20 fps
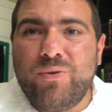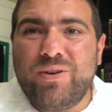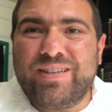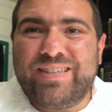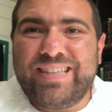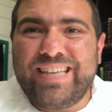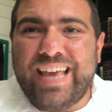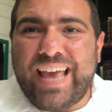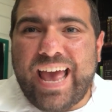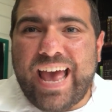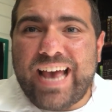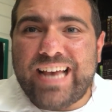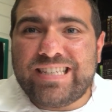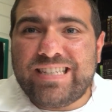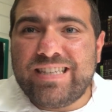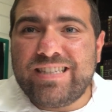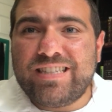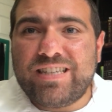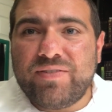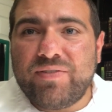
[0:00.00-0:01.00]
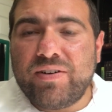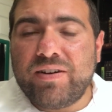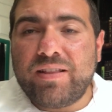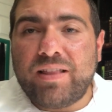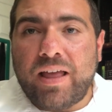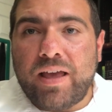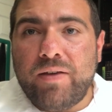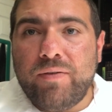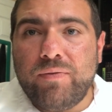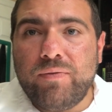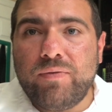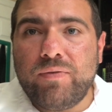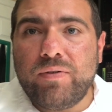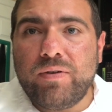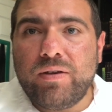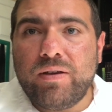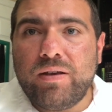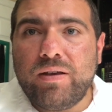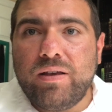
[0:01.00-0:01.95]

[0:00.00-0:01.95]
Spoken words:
What is the essence of our life?